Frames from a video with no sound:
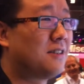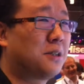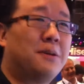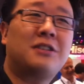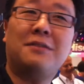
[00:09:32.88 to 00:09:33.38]
So
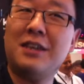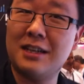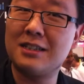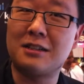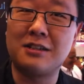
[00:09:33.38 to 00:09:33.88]
smart TV
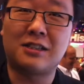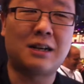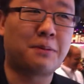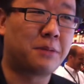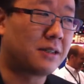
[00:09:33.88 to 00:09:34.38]
is a good
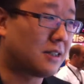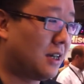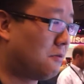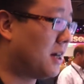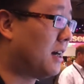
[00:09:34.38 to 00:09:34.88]
step about
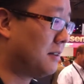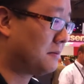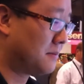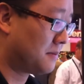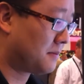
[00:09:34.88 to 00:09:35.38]
saying, well,
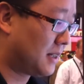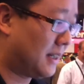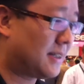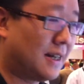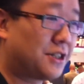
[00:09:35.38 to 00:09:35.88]

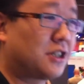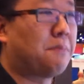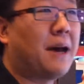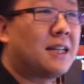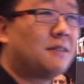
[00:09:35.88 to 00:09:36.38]
it's not just a
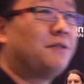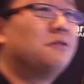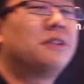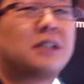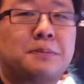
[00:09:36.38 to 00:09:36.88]
passive
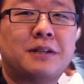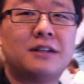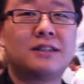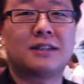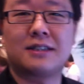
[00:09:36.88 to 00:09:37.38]
viewing
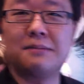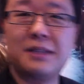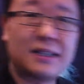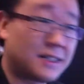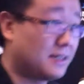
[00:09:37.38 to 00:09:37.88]
experience; it's
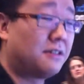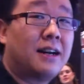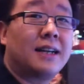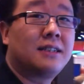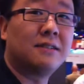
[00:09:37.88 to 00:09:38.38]
something that's
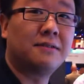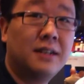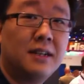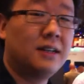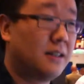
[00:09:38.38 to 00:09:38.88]

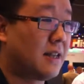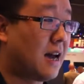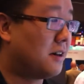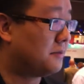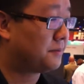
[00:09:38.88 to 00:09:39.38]
interactive.
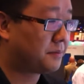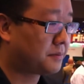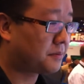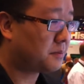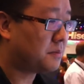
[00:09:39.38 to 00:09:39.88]
Now,
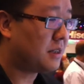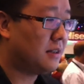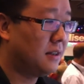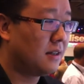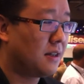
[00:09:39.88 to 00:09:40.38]

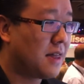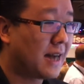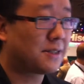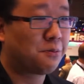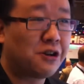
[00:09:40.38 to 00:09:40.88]

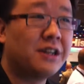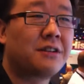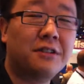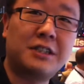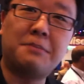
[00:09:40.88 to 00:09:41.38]
that's really
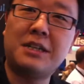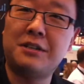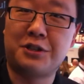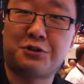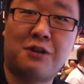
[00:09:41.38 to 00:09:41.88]
going to be
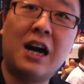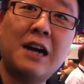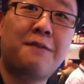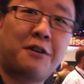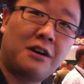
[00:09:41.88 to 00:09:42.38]
the
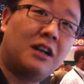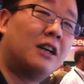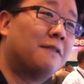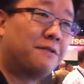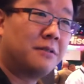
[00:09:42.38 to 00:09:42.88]
driver
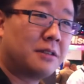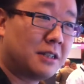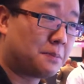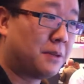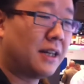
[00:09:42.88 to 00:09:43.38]
of
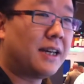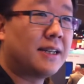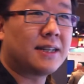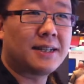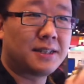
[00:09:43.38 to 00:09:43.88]

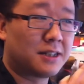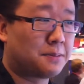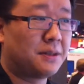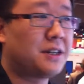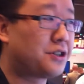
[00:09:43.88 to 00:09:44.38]
displays as the
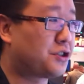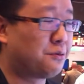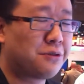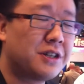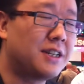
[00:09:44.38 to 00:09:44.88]
display industry
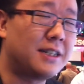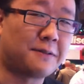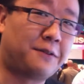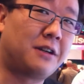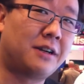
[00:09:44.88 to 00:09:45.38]
really needs to
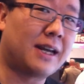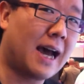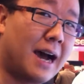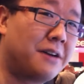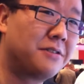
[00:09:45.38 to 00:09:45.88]
figure out
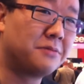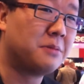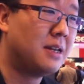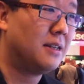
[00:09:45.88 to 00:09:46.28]
how to